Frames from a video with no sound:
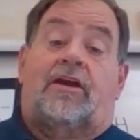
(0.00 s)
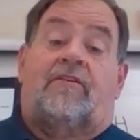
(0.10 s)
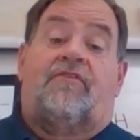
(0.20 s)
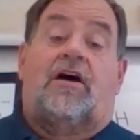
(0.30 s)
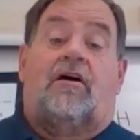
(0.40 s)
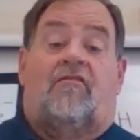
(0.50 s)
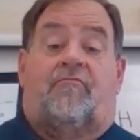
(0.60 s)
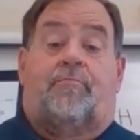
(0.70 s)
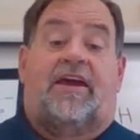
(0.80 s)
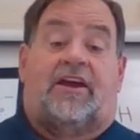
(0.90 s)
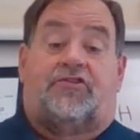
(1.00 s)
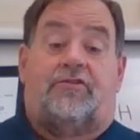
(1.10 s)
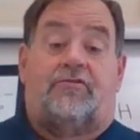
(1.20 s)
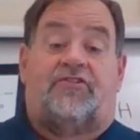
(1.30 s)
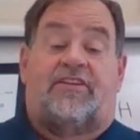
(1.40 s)
involve
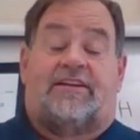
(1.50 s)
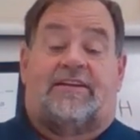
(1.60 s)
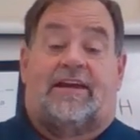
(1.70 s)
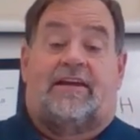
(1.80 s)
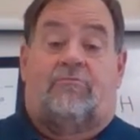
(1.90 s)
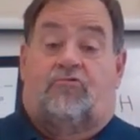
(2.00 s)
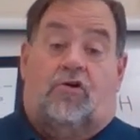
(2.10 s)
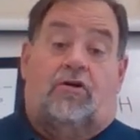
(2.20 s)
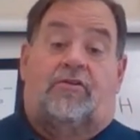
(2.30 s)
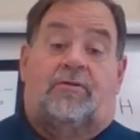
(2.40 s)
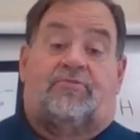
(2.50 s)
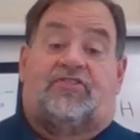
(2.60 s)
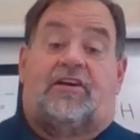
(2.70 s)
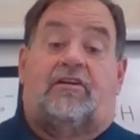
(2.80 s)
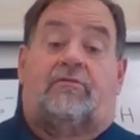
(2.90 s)
pictures that they draw
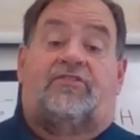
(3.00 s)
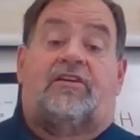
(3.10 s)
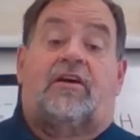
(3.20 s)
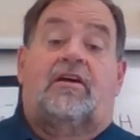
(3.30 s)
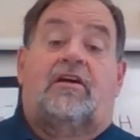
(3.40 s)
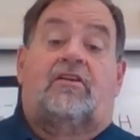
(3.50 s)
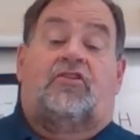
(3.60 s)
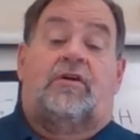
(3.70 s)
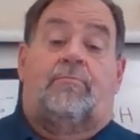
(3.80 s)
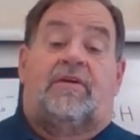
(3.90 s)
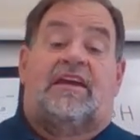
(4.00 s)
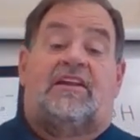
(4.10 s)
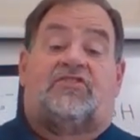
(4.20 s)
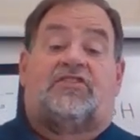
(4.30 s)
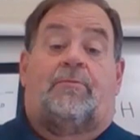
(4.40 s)
themselves, so it
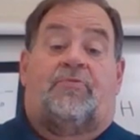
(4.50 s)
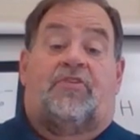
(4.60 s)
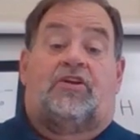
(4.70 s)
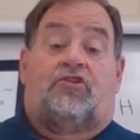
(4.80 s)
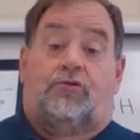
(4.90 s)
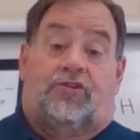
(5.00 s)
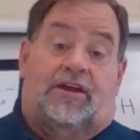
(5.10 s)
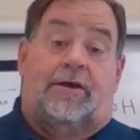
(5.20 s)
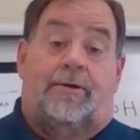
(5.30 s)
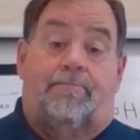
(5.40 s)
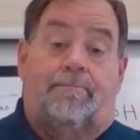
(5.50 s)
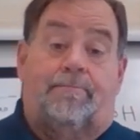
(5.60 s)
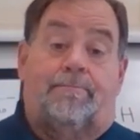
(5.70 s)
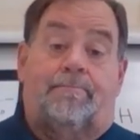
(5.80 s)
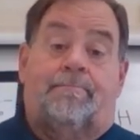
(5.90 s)
means something to them.